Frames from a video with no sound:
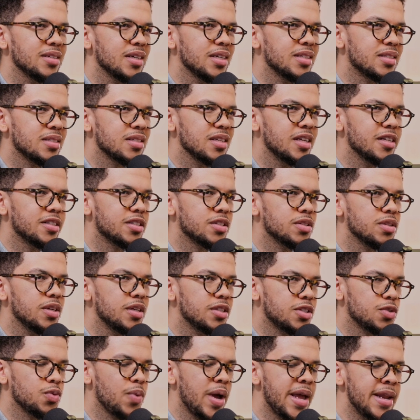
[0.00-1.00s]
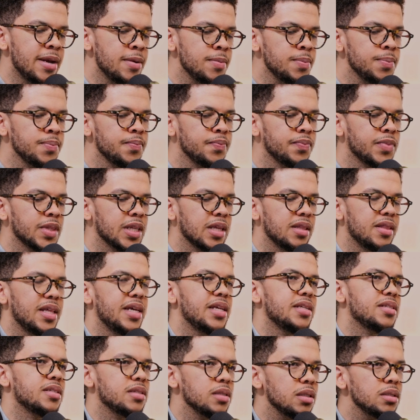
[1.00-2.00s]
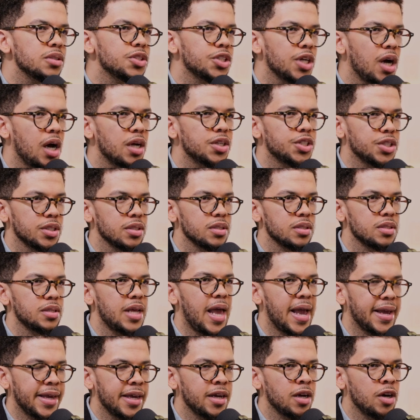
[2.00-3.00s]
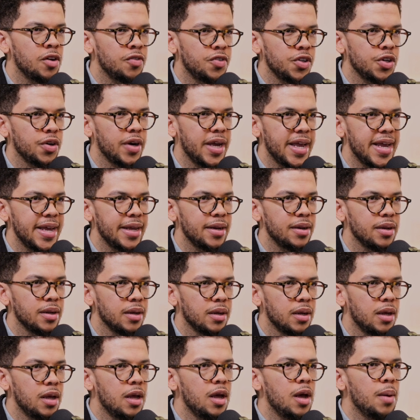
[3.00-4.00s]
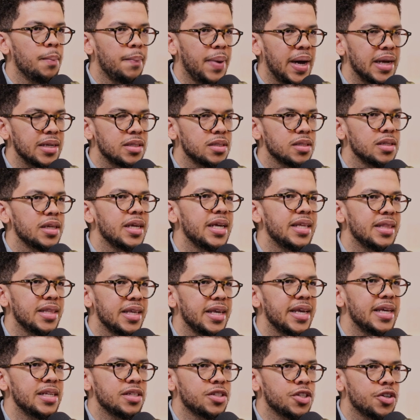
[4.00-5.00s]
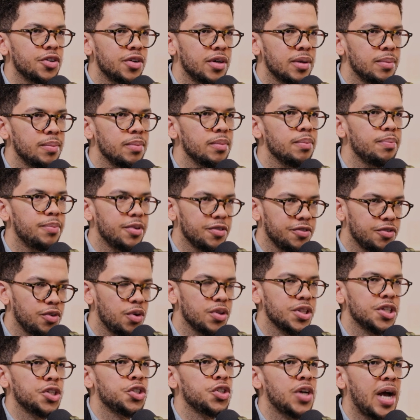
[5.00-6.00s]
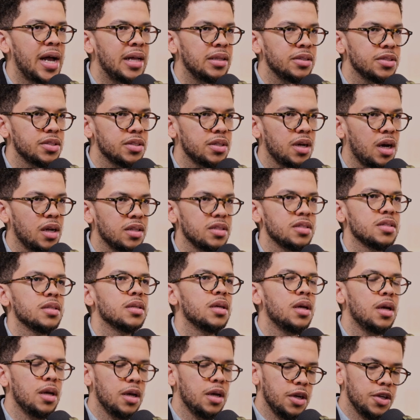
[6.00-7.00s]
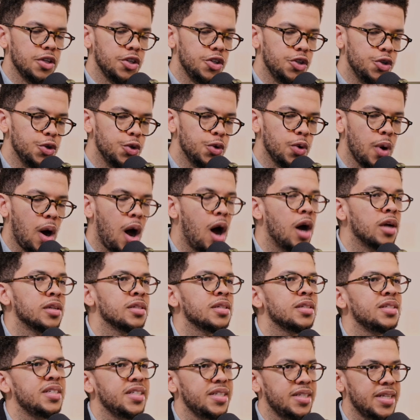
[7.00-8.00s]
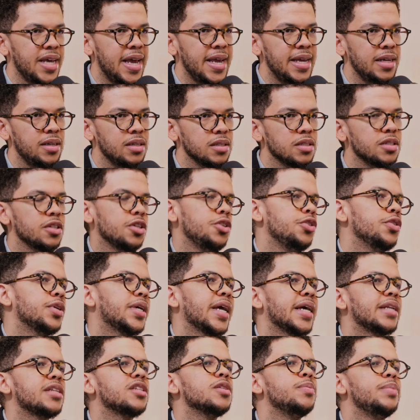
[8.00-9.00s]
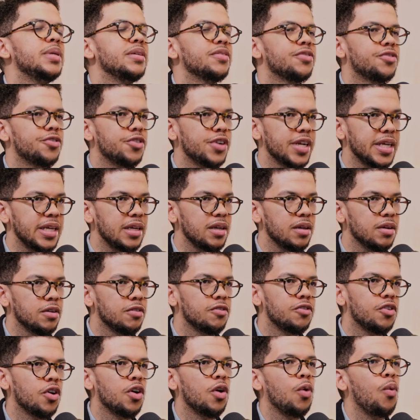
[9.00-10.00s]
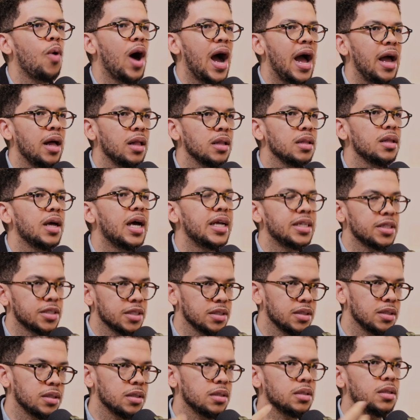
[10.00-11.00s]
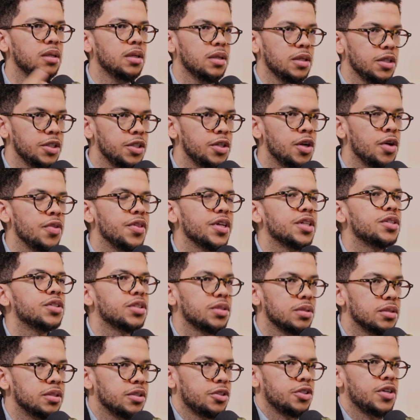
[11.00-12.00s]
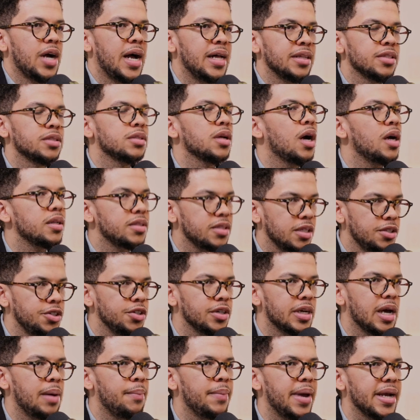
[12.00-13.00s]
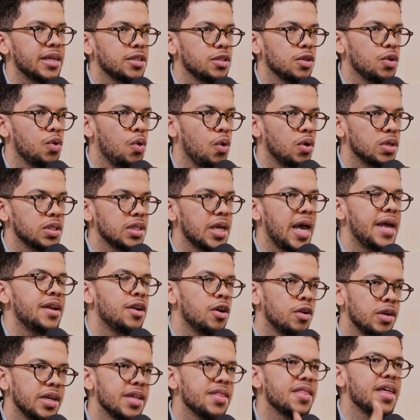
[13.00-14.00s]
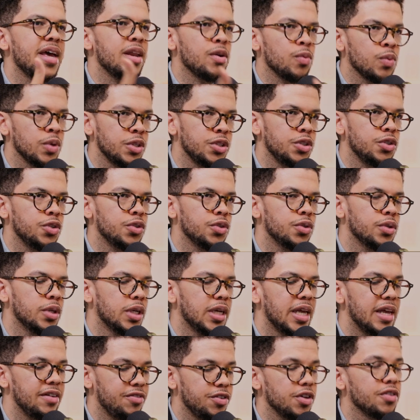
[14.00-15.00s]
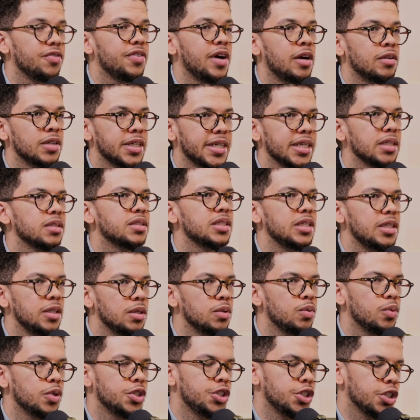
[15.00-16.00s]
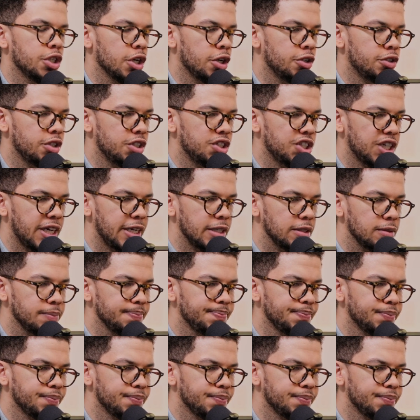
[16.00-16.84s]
It's when there's still charges hanging over your head, but in the interim, before the trial starts, you aren't detained. So you get to be free for a while until the trial starts and you come back to court, and only then will you, if you're found guilty, would you go to jail.